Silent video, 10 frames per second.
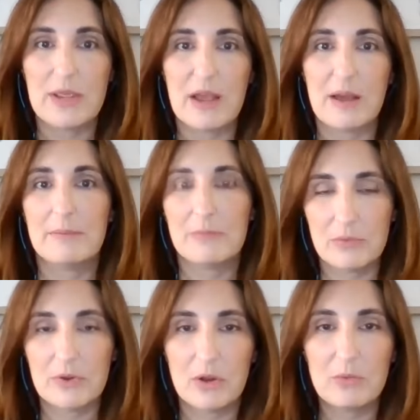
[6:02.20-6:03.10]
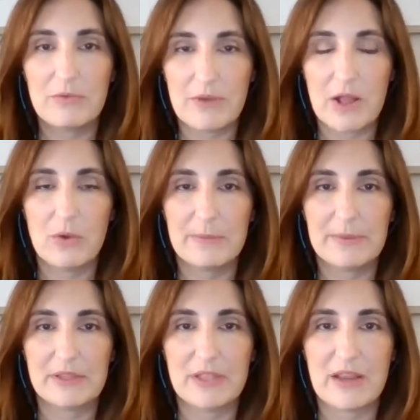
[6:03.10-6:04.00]
We, you know, we'll follow up
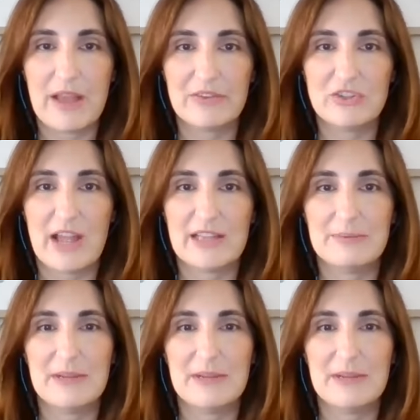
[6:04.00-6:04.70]
and have a chat.